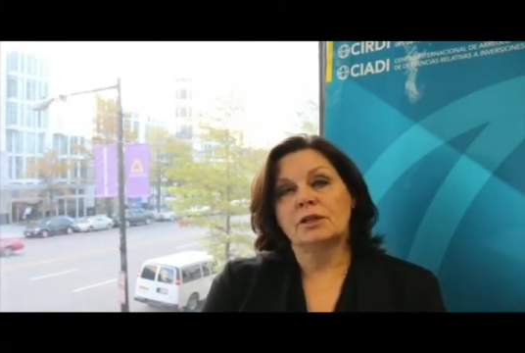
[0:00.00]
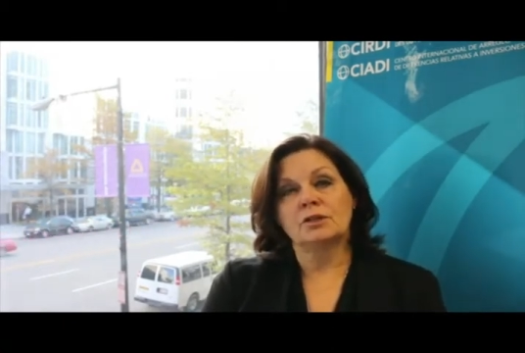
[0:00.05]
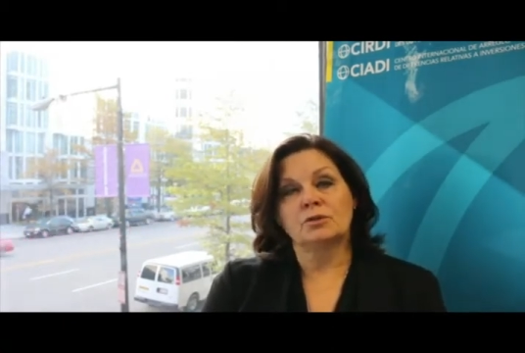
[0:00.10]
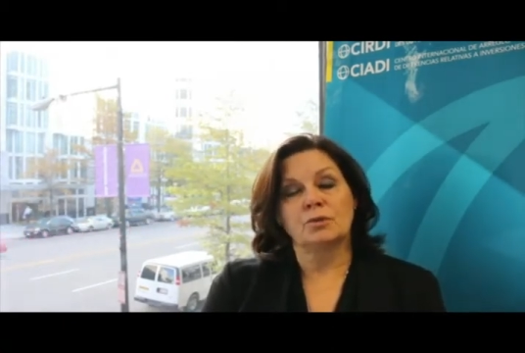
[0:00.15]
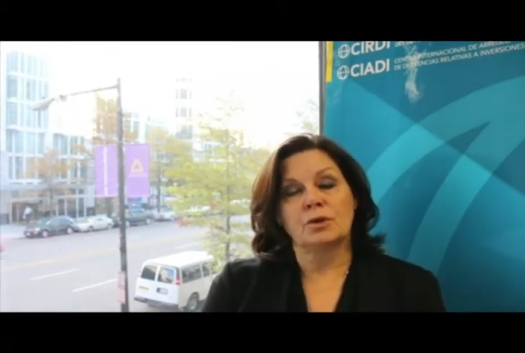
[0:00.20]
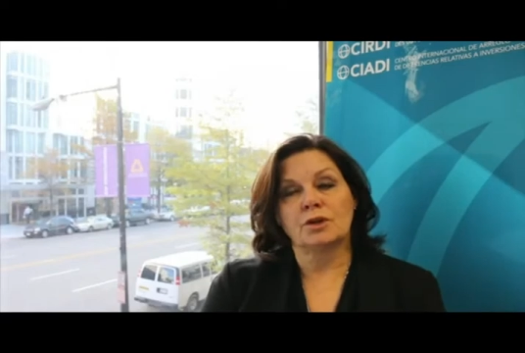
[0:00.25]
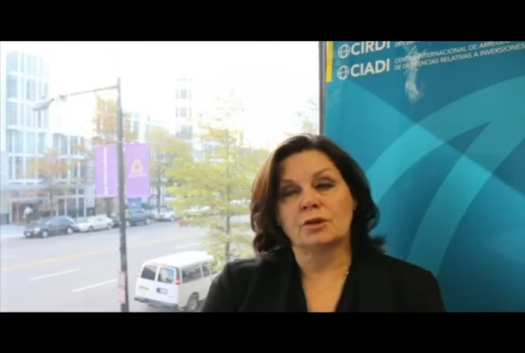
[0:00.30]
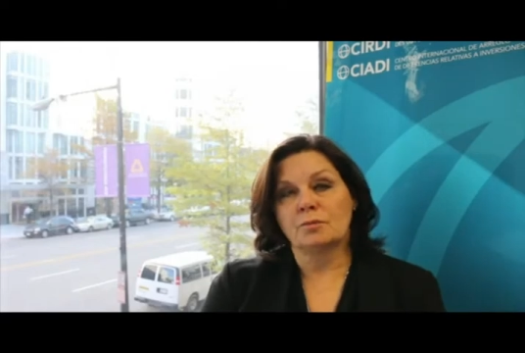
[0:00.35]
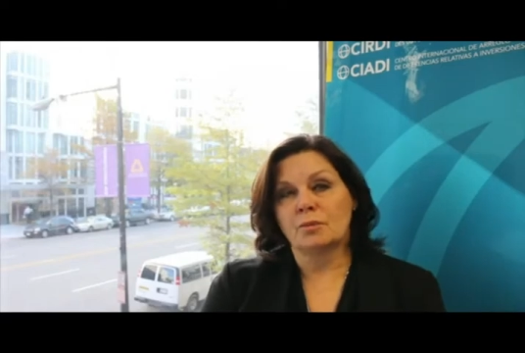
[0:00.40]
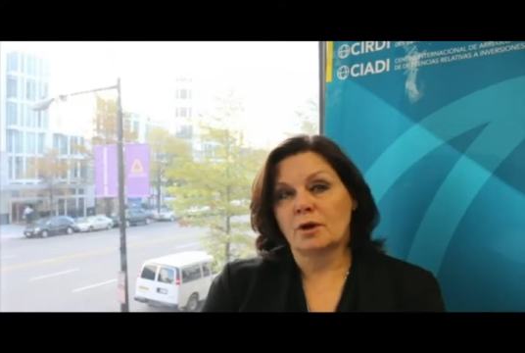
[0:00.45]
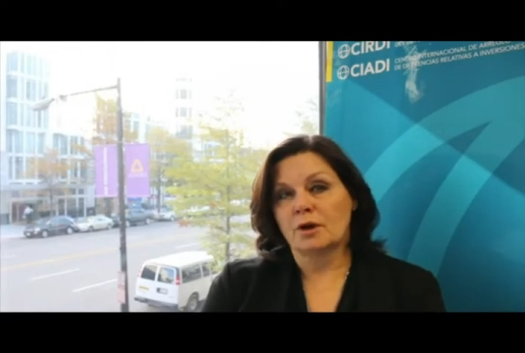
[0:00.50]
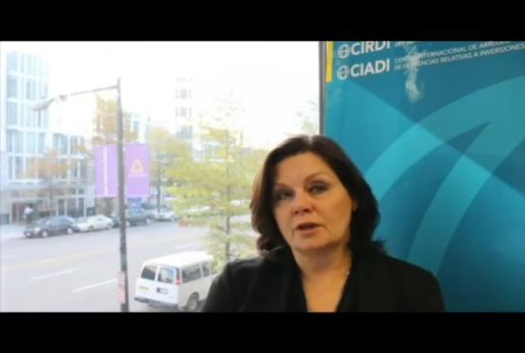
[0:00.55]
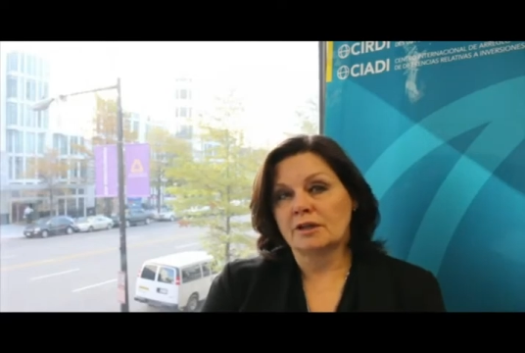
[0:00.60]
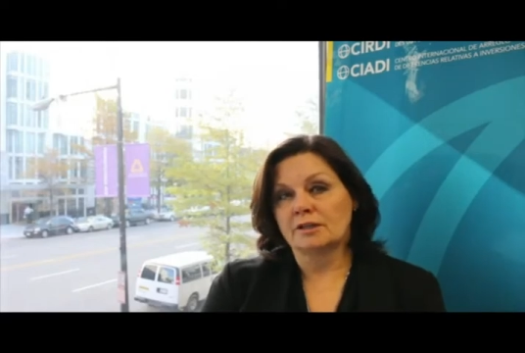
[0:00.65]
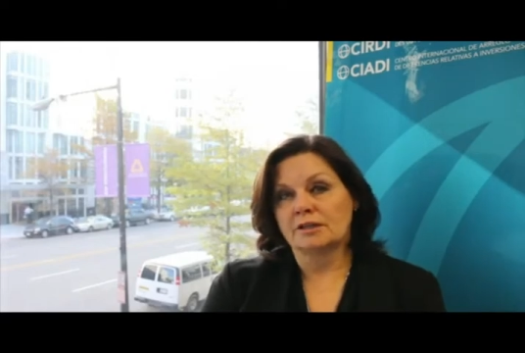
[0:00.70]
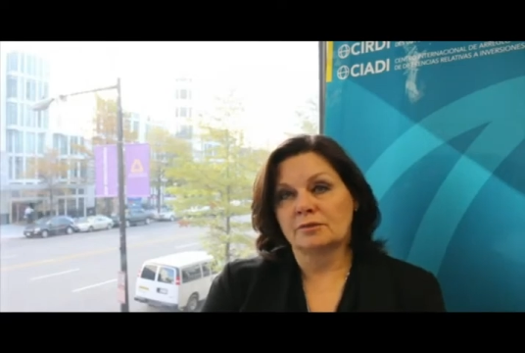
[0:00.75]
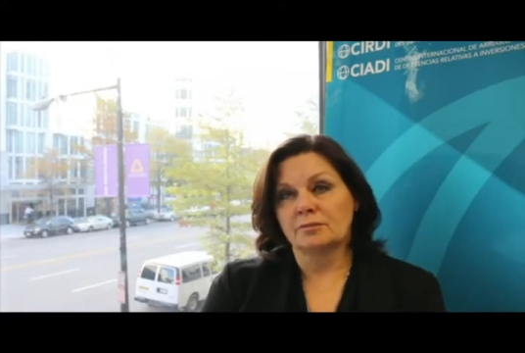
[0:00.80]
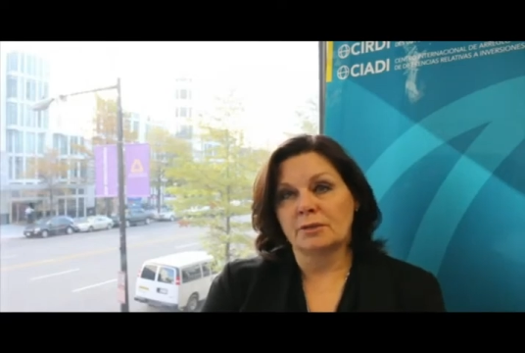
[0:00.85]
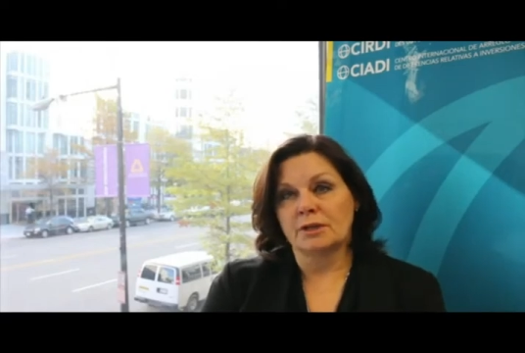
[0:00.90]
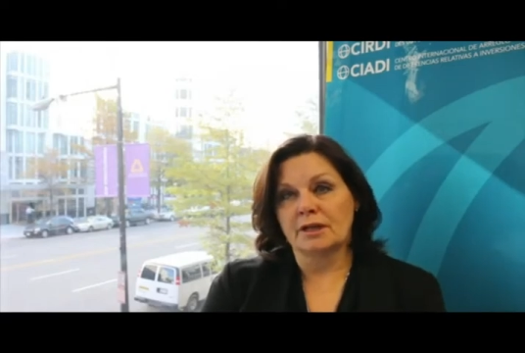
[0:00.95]
is where the
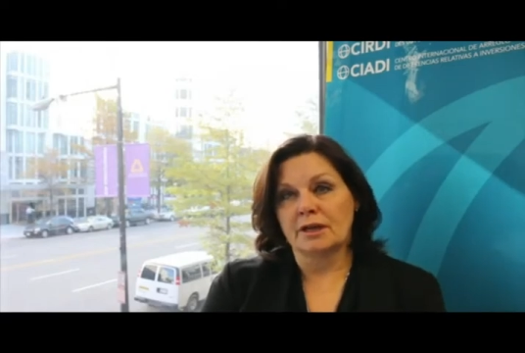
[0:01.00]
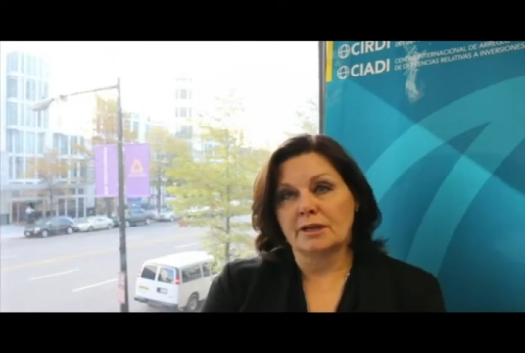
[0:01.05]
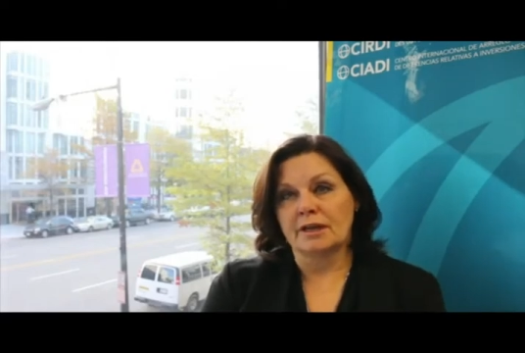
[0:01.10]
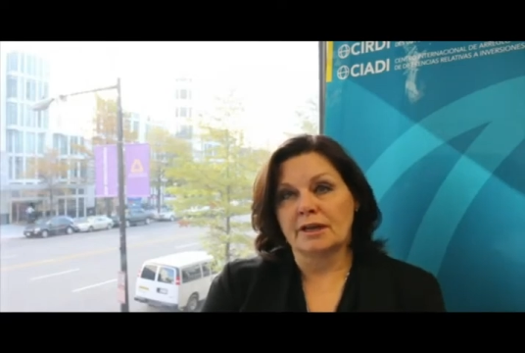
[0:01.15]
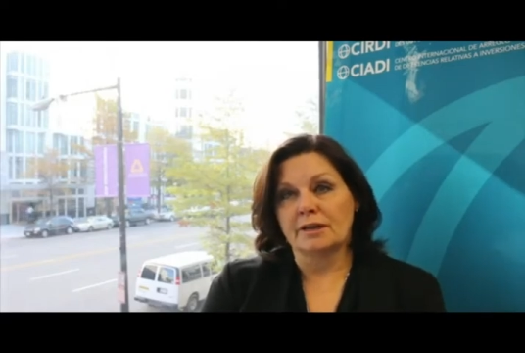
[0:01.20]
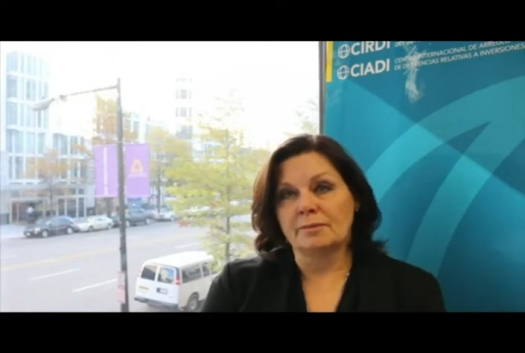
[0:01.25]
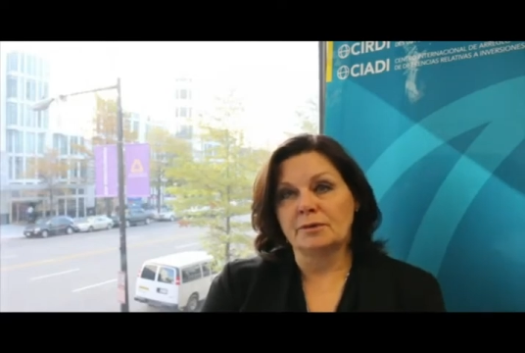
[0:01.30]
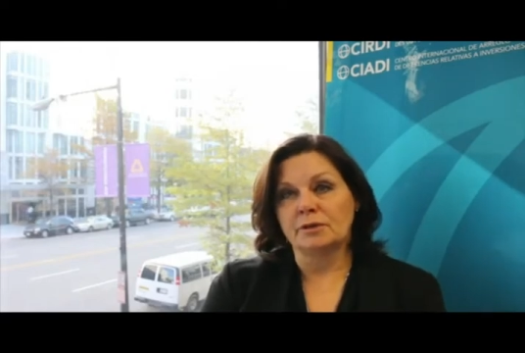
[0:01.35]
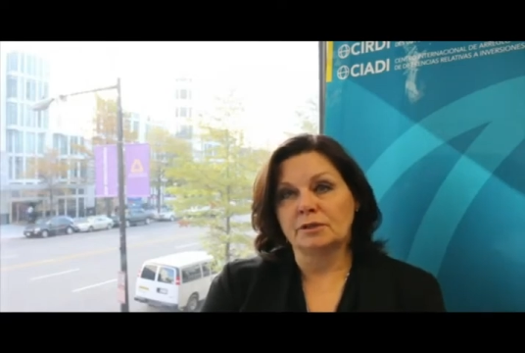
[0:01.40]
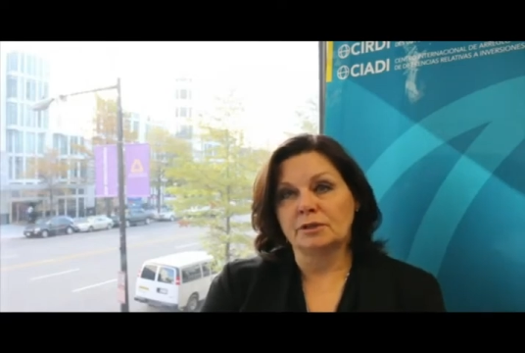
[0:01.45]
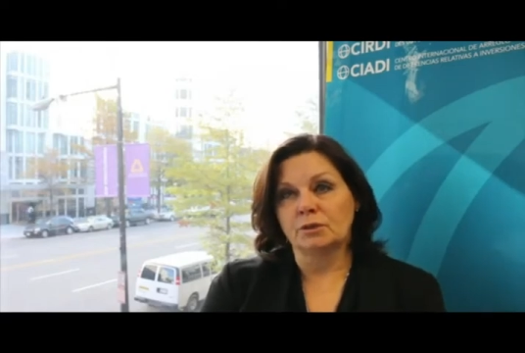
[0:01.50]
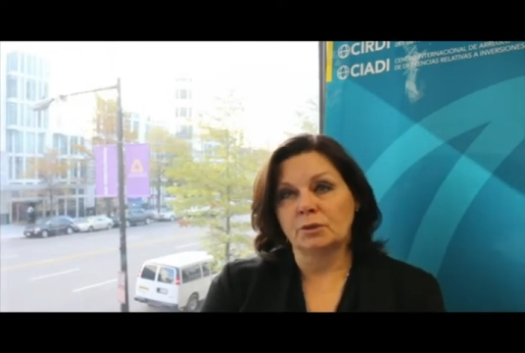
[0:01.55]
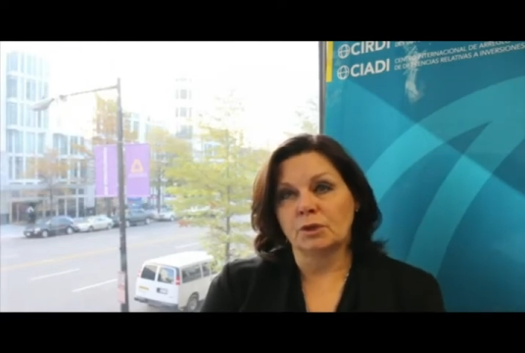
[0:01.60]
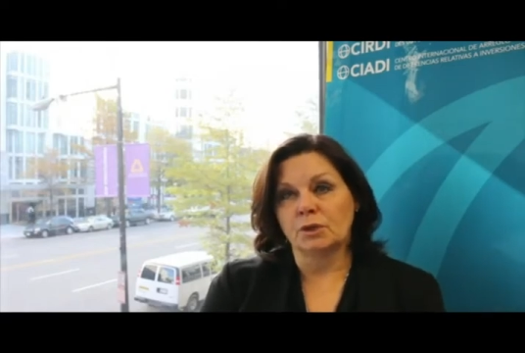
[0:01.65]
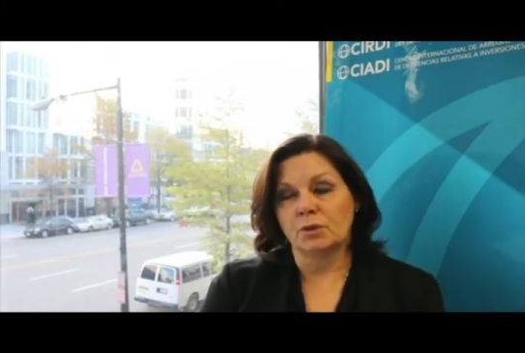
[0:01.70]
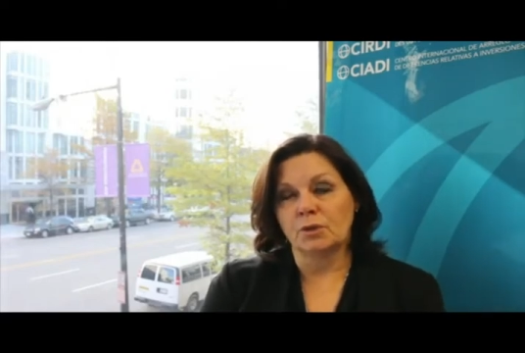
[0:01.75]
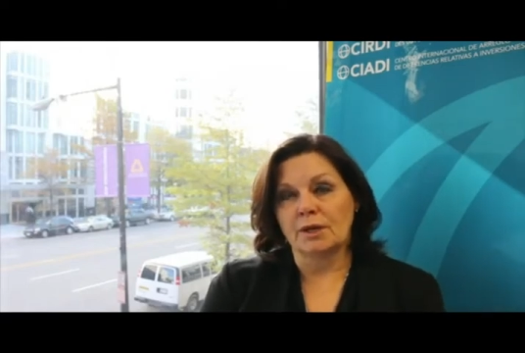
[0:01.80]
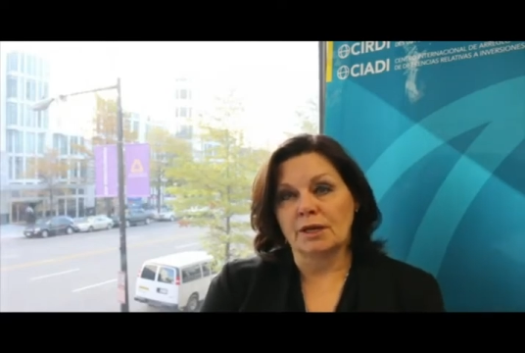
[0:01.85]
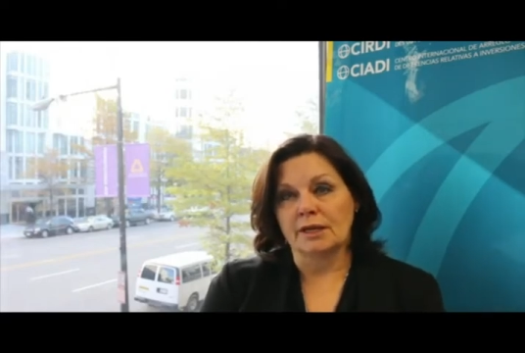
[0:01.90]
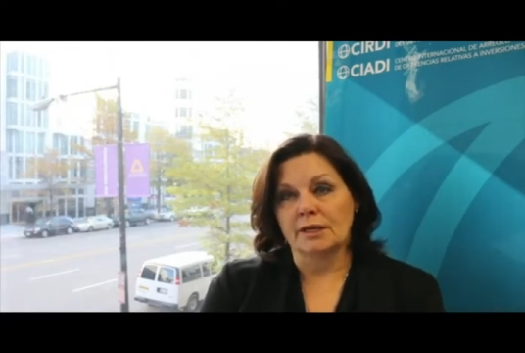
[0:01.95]
parties have been unable to
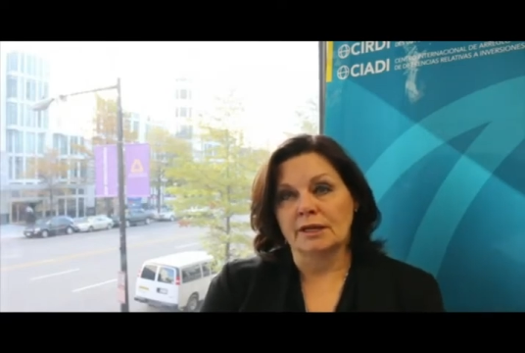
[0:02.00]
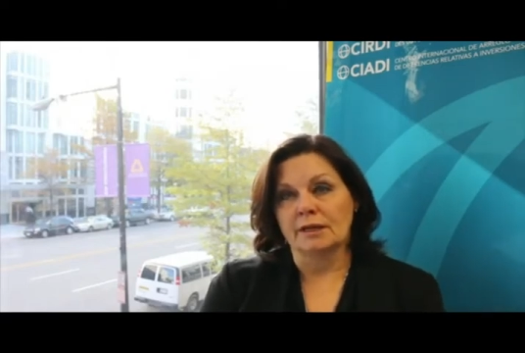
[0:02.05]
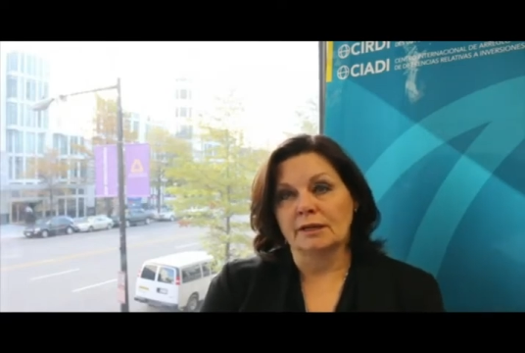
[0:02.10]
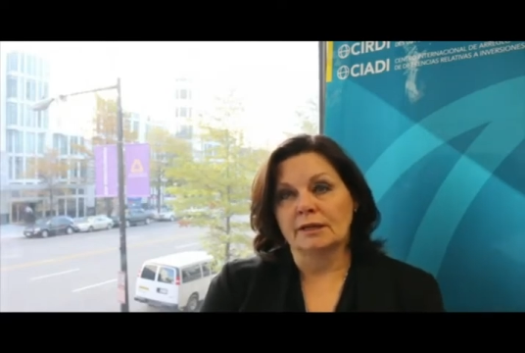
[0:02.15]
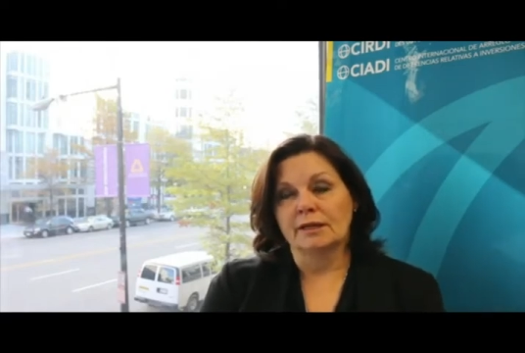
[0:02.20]
agree,